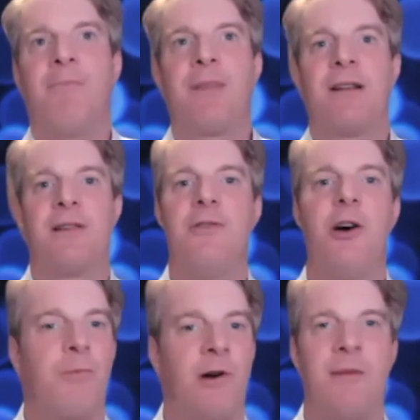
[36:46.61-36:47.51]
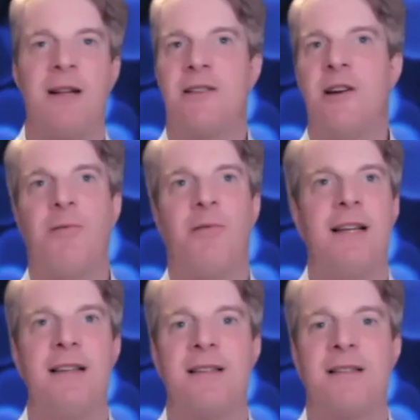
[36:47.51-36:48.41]
So no permits, no
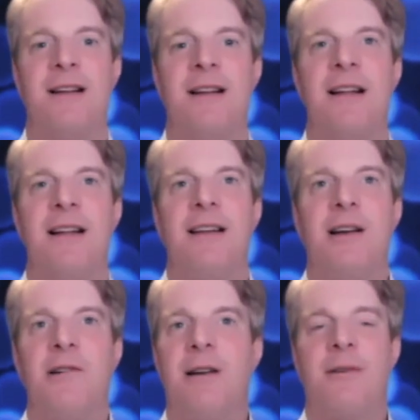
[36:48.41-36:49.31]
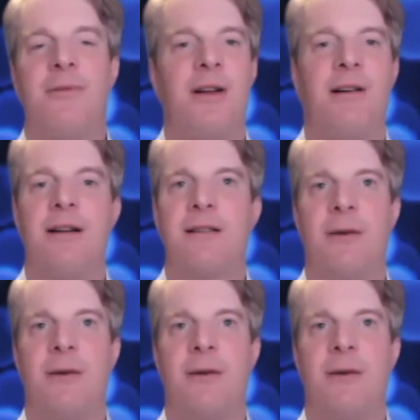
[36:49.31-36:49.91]
police, no interference.